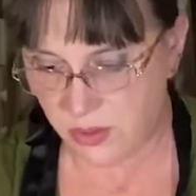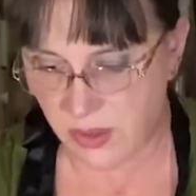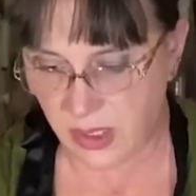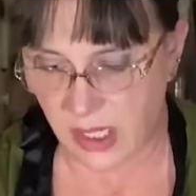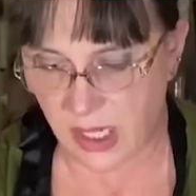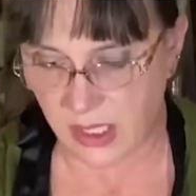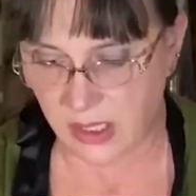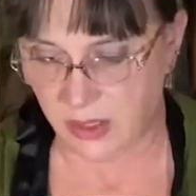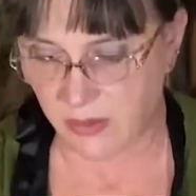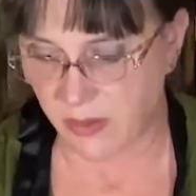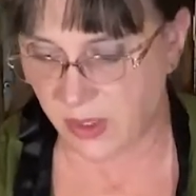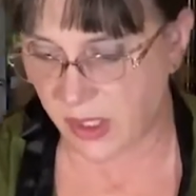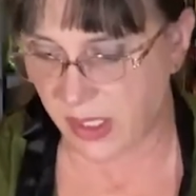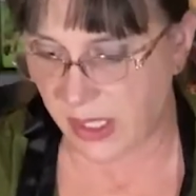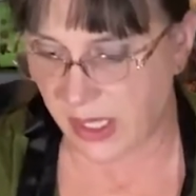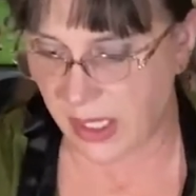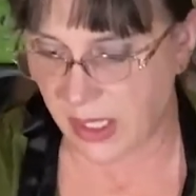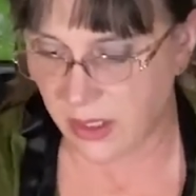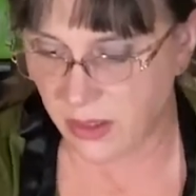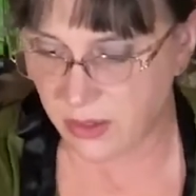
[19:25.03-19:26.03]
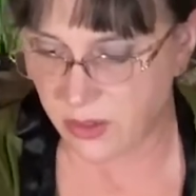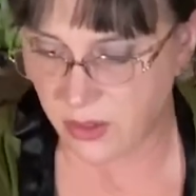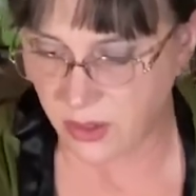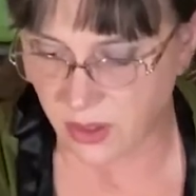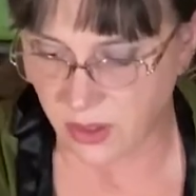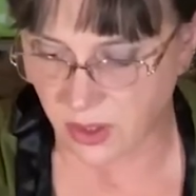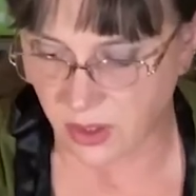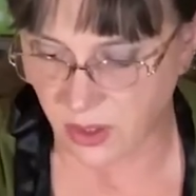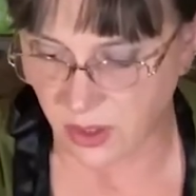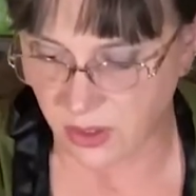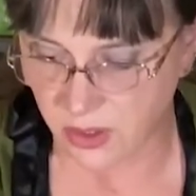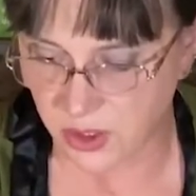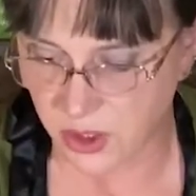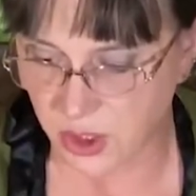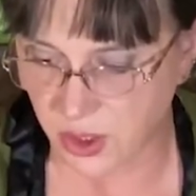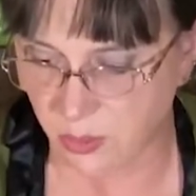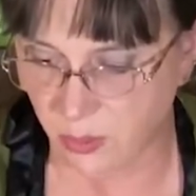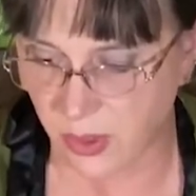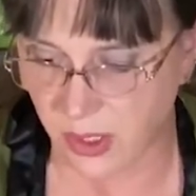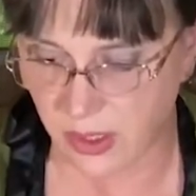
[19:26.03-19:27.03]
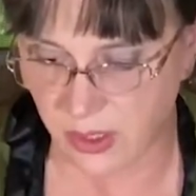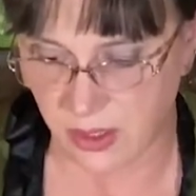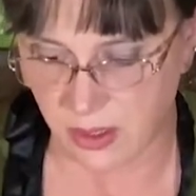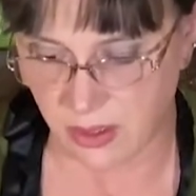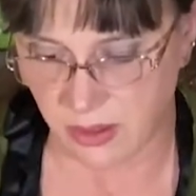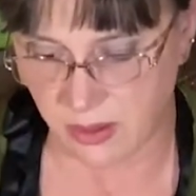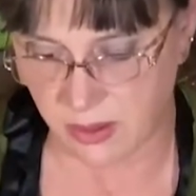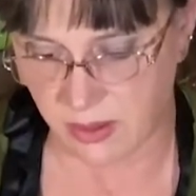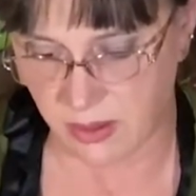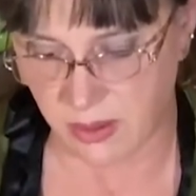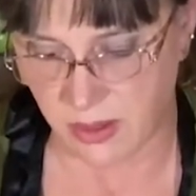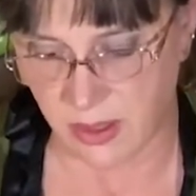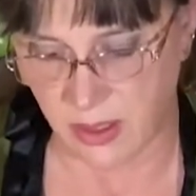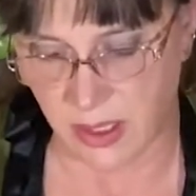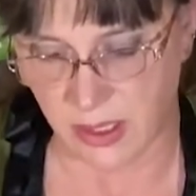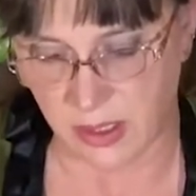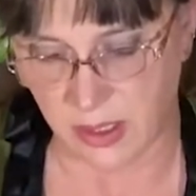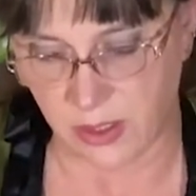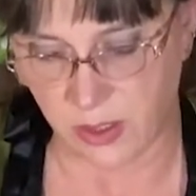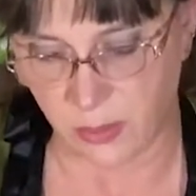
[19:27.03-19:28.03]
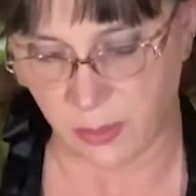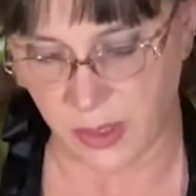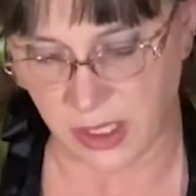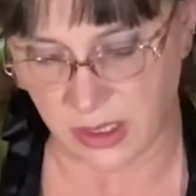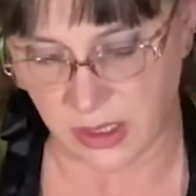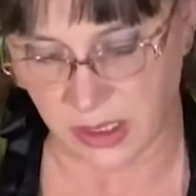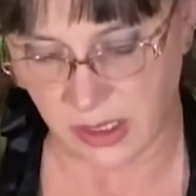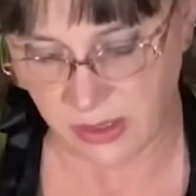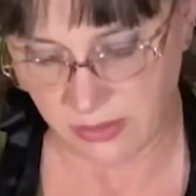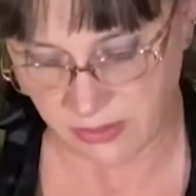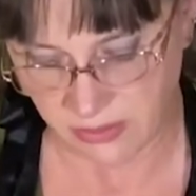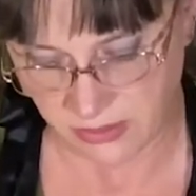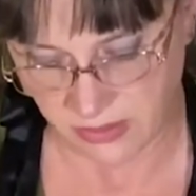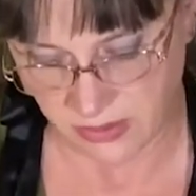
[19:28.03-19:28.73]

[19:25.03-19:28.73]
at the very end, you can garnish it with another mint leaf